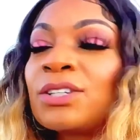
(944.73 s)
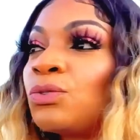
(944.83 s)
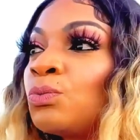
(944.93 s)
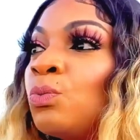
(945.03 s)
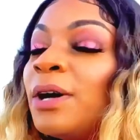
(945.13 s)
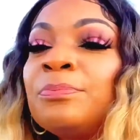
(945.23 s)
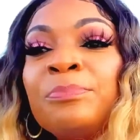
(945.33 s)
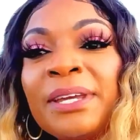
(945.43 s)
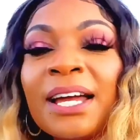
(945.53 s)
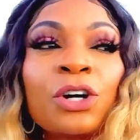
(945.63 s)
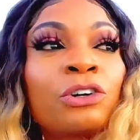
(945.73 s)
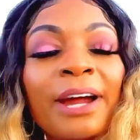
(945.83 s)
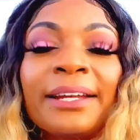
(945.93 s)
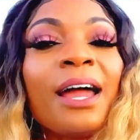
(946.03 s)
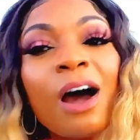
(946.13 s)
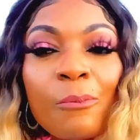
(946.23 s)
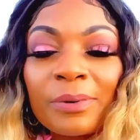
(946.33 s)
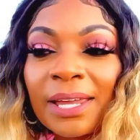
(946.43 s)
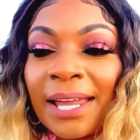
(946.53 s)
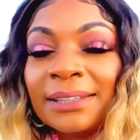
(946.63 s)
would be a great help
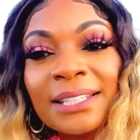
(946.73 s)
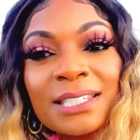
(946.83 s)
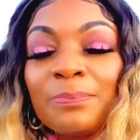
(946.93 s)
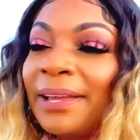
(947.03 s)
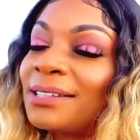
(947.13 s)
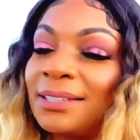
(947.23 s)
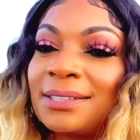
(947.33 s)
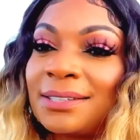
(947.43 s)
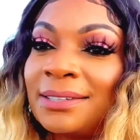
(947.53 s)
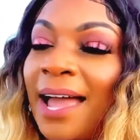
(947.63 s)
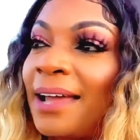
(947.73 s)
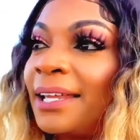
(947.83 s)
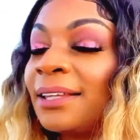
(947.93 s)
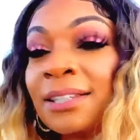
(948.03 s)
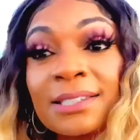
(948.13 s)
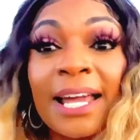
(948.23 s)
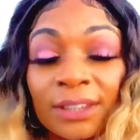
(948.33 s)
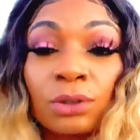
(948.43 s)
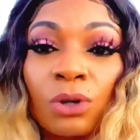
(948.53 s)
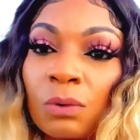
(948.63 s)
in this business that it looks like
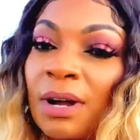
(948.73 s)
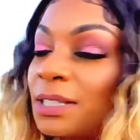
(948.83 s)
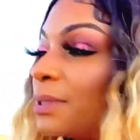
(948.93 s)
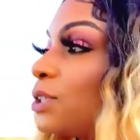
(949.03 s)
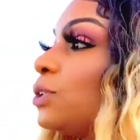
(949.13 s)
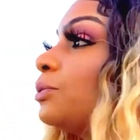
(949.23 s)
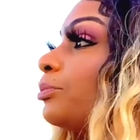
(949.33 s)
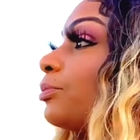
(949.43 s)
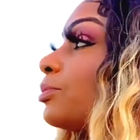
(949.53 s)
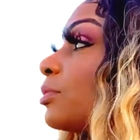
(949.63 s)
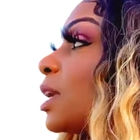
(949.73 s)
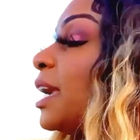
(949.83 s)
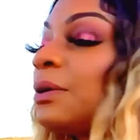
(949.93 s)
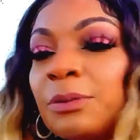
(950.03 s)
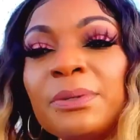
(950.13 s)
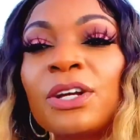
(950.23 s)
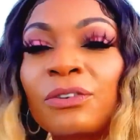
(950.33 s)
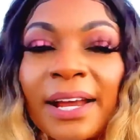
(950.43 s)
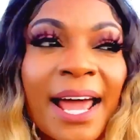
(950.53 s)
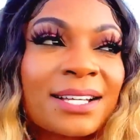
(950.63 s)
the Lord wants me to do. He would be a
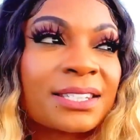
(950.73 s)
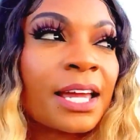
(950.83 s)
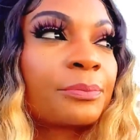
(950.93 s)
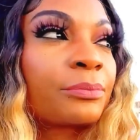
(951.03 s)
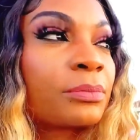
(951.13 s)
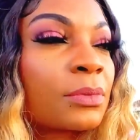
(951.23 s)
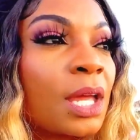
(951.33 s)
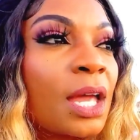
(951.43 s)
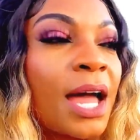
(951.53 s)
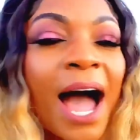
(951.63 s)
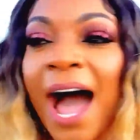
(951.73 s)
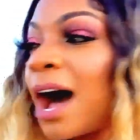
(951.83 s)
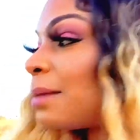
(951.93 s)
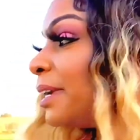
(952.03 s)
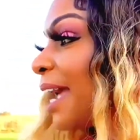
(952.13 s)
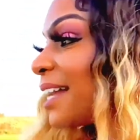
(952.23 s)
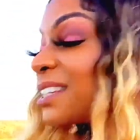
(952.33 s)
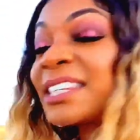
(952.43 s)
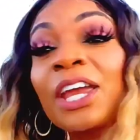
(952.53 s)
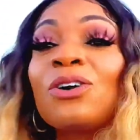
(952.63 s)
great asset. He has
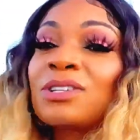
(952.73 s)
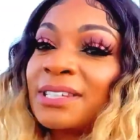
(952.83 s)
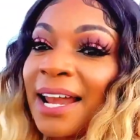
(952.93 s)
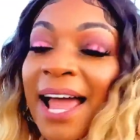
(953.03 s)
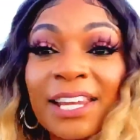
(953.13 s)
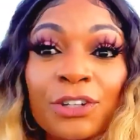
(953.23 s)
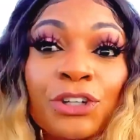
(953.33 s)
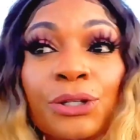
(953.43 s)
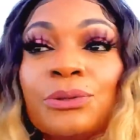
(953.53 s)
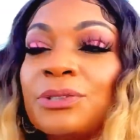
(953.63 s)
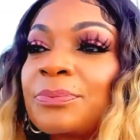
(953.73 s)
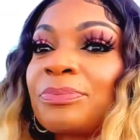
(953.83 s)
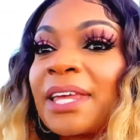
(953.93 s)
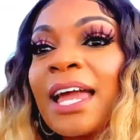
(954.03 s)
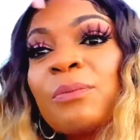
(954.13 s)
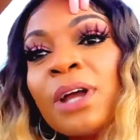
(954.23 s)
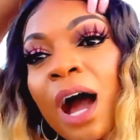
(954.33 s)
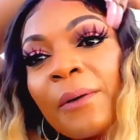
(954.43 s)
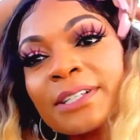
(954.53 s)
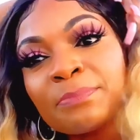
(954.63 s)
skills that I could use. And me
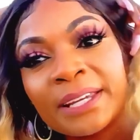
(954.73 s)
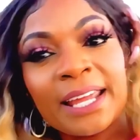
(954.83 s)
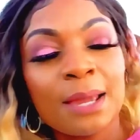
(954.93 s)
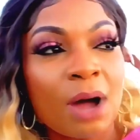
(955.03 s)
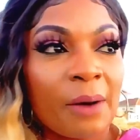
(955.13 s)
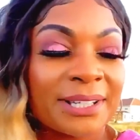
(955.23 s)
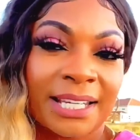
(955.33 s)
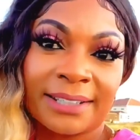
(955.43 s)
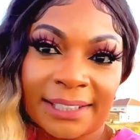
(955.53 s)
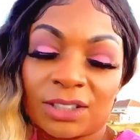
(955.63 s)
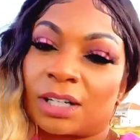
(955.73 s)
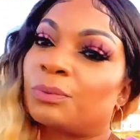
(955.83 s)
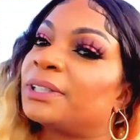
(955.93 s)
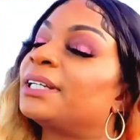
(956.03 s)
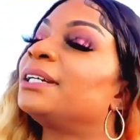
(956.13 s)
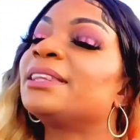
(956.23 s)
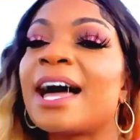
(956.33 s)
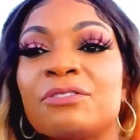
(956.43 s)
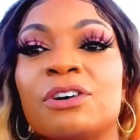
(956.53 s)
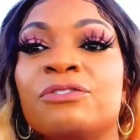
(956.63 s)
and him always connected on a really good
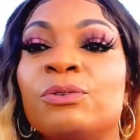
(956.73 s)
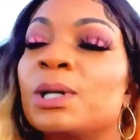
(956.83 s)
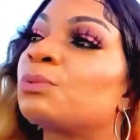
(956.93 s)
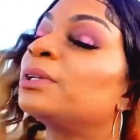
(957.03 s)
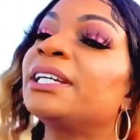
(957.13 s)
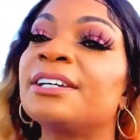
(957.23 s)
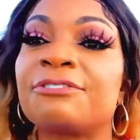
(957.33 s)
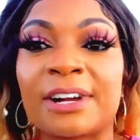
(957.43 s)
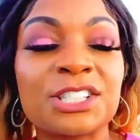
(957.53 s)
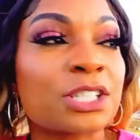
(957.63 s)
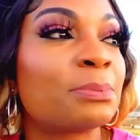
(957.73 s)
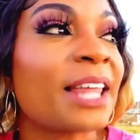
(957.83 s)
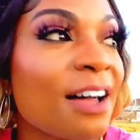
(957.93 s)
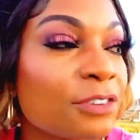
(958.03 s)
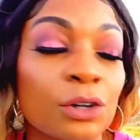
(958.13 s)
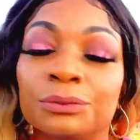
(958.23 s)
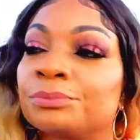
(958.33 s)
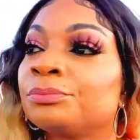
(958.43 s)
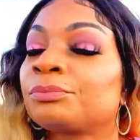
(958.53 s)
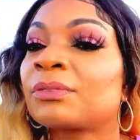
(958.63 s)
level, really good friendship level.
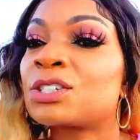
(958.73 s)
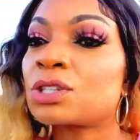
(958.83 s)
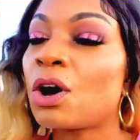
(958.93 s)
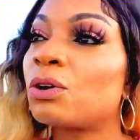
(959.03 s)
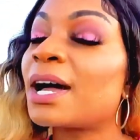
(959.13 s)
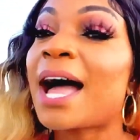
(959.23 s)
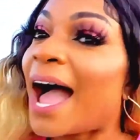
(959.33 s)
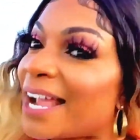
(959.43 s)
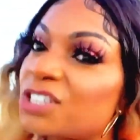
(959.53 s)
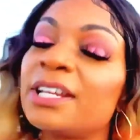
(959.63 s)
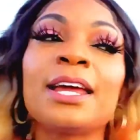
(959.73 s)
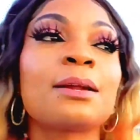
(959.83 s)
So I should hit